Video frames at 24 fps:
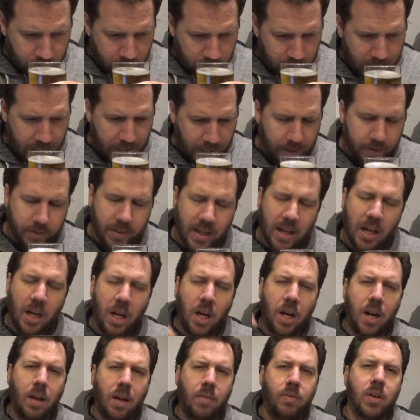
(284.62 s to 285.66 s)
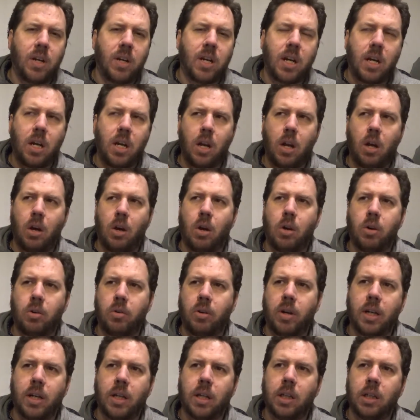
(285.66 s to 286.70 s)
Yeah, that lovely
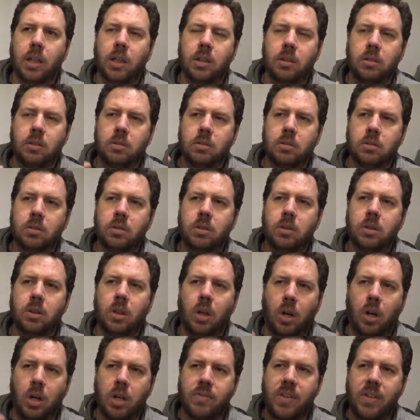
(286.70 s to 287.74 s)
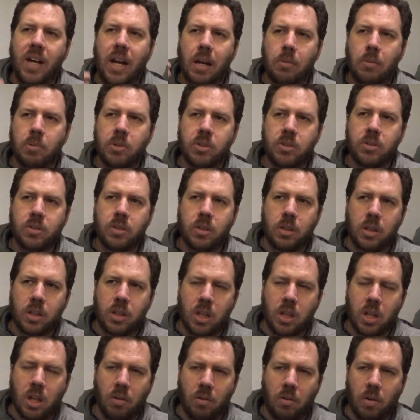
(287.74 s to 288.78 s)
lagering kind of element to
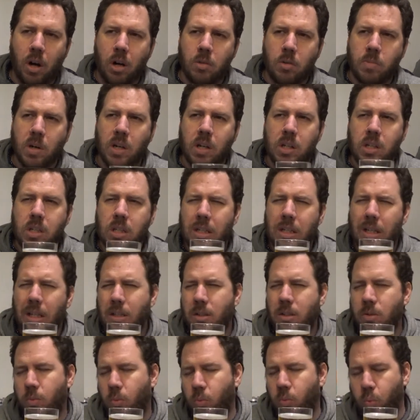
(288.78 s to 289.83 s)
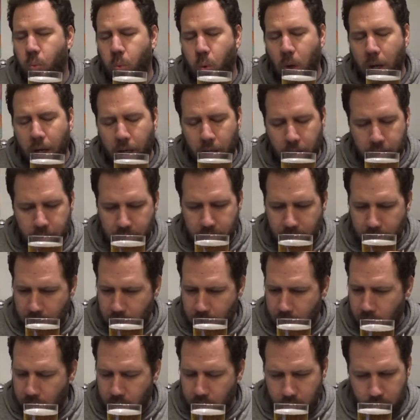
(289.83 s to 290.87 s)
the aroma. It's well in
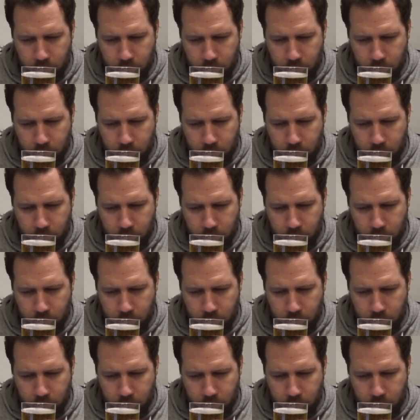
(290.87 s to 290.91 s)
there.